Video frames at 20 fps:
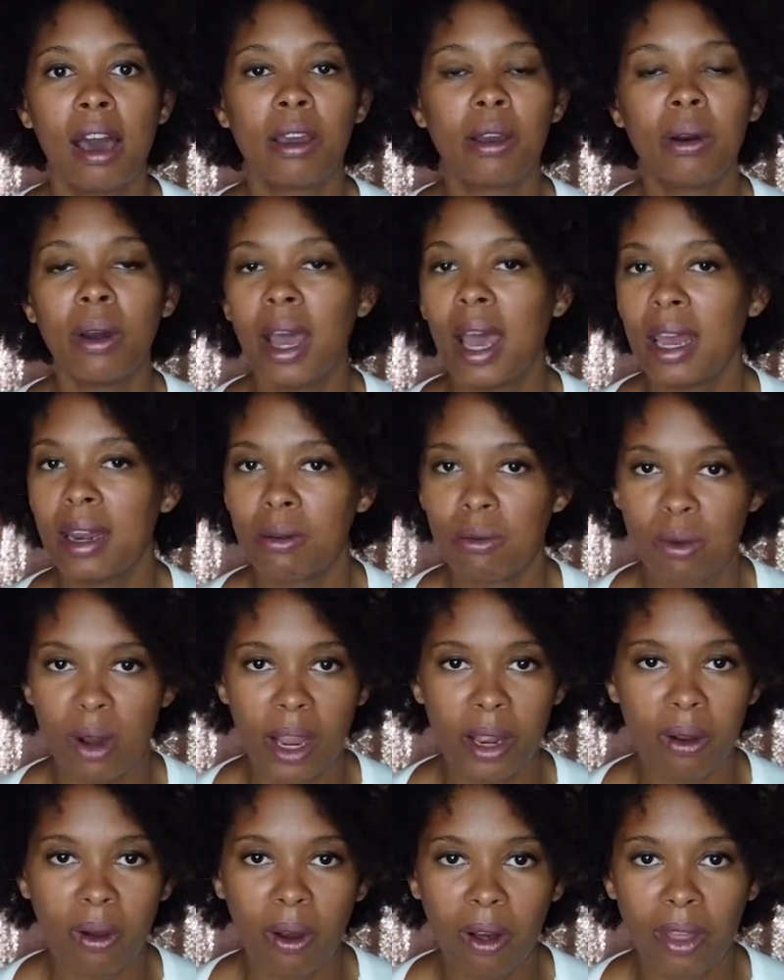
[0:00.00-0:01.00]
Go ahead and
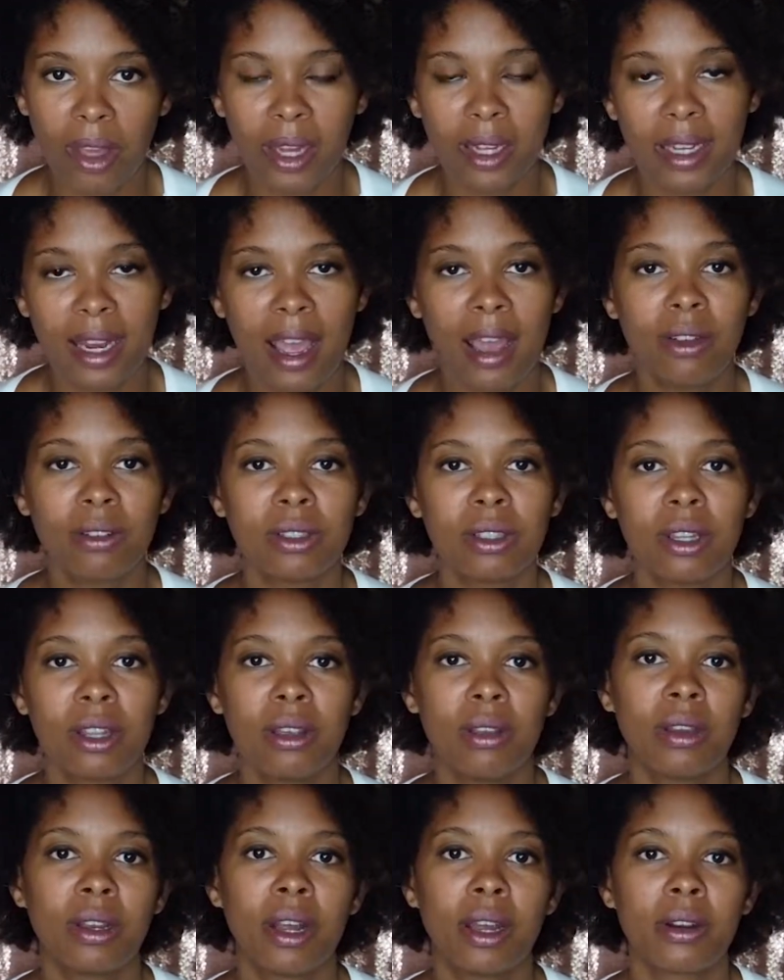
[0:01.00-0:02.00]
write all that down so
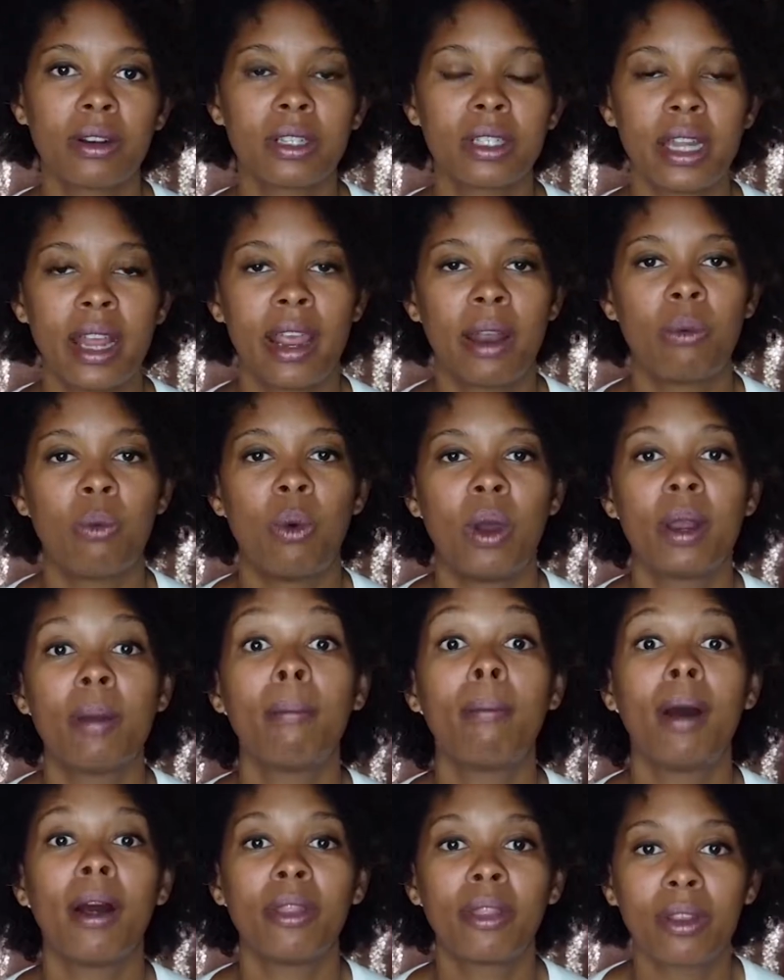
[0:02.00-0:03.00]
that you can understand what a
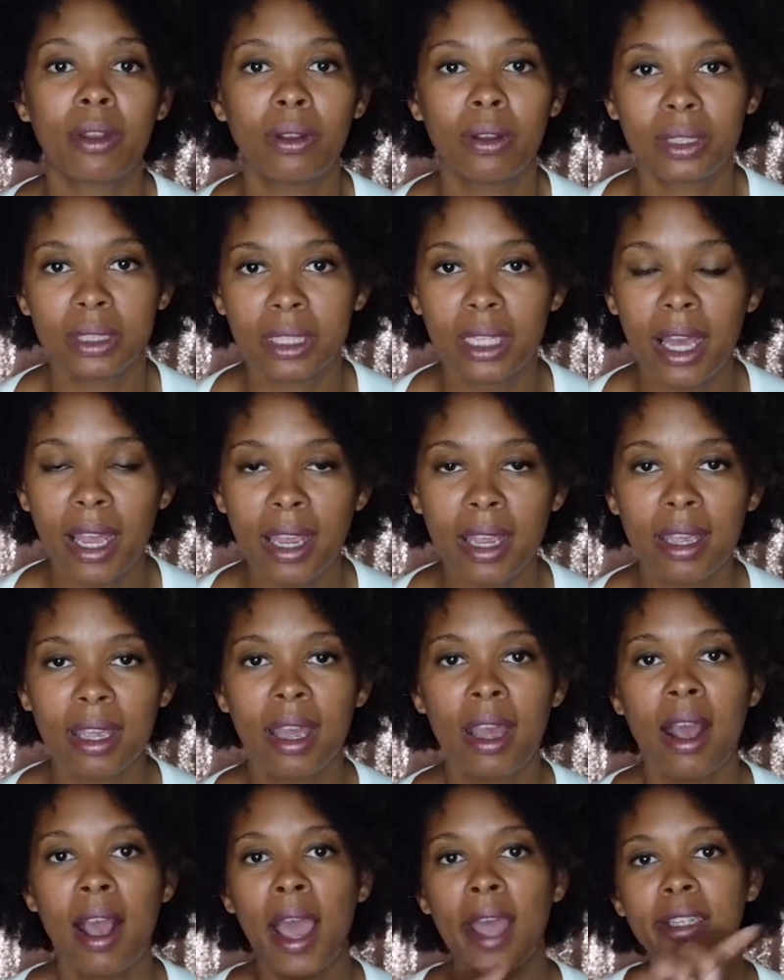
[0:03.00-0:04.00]
month looks like,
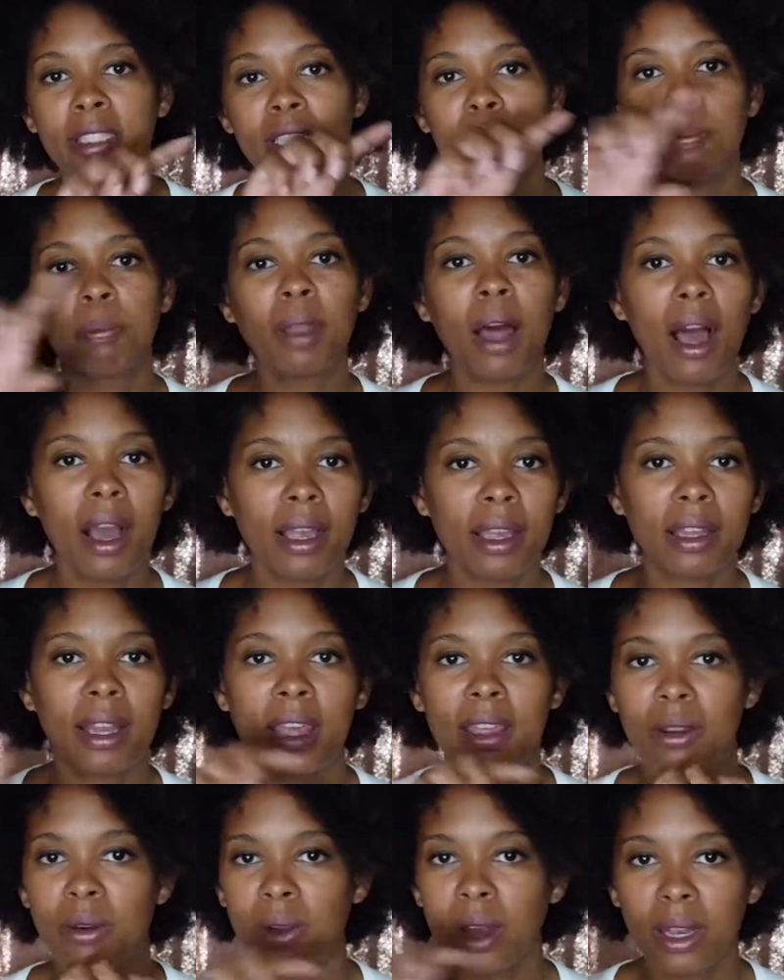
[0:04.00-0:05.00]
and just
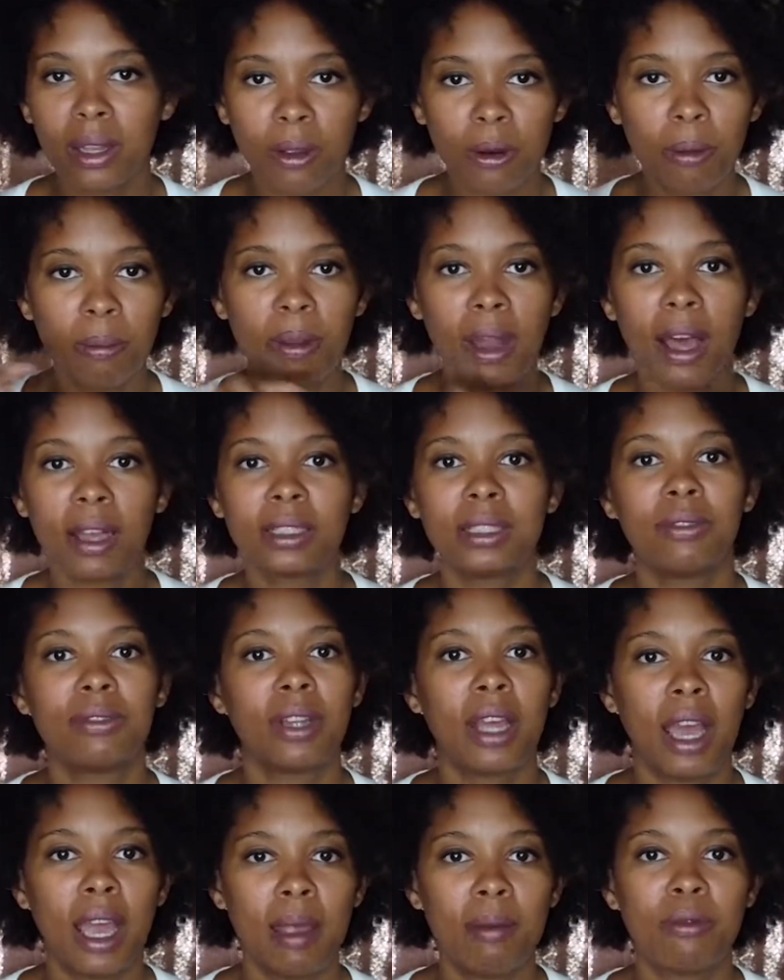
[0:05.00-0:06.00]
create little blocks of
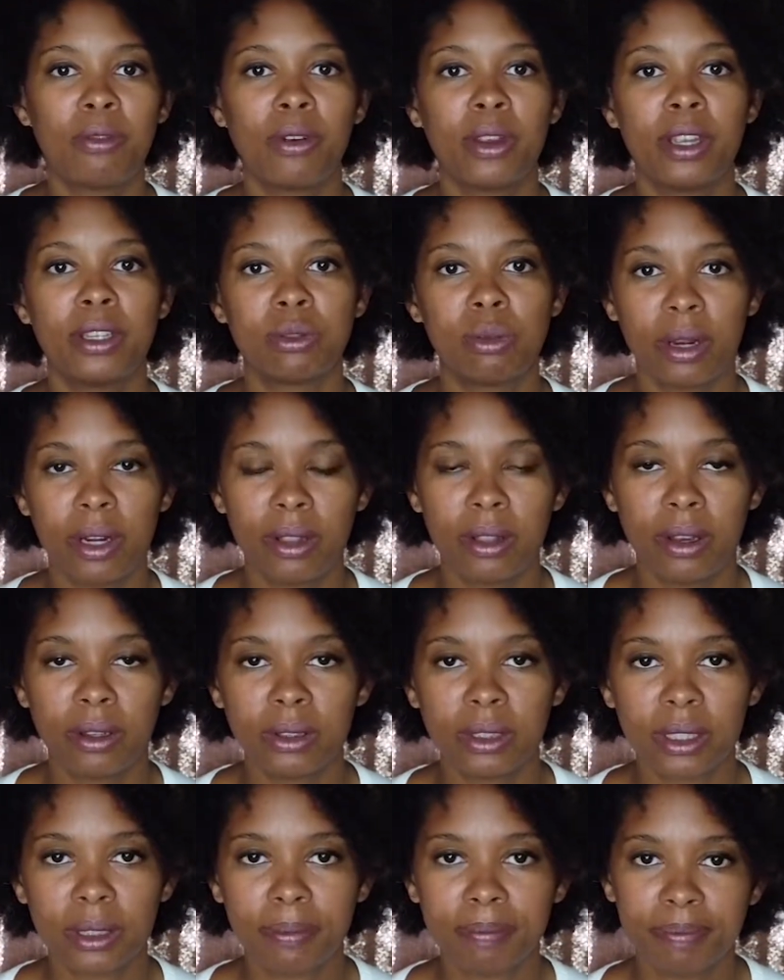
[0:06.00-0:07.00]
time for each one of
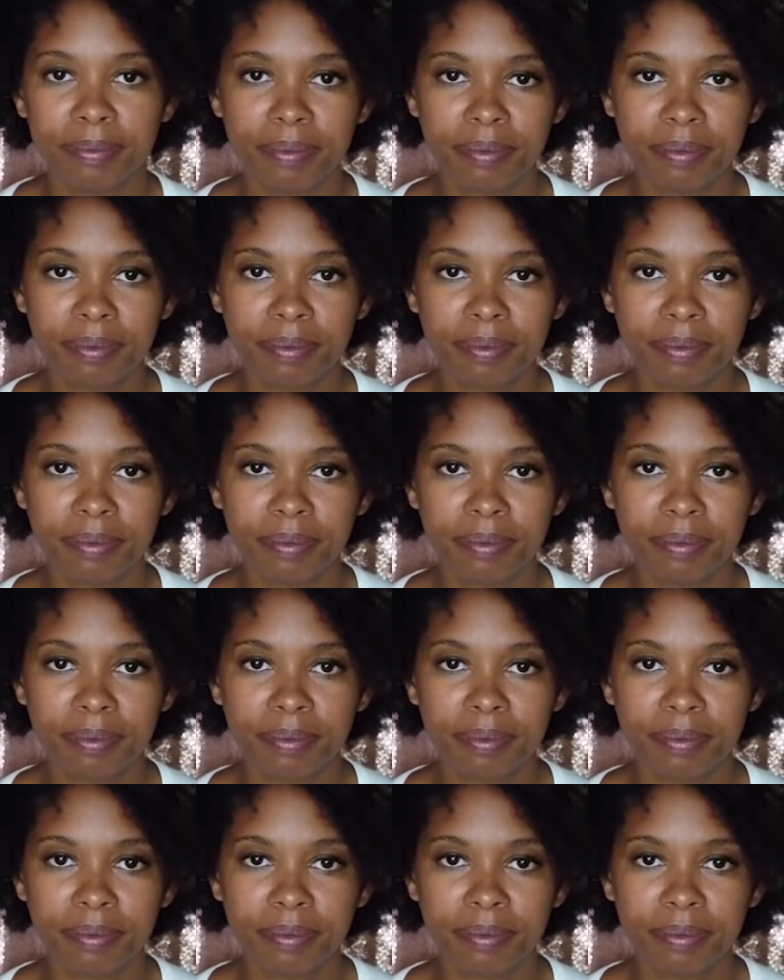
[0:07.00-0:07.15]
those.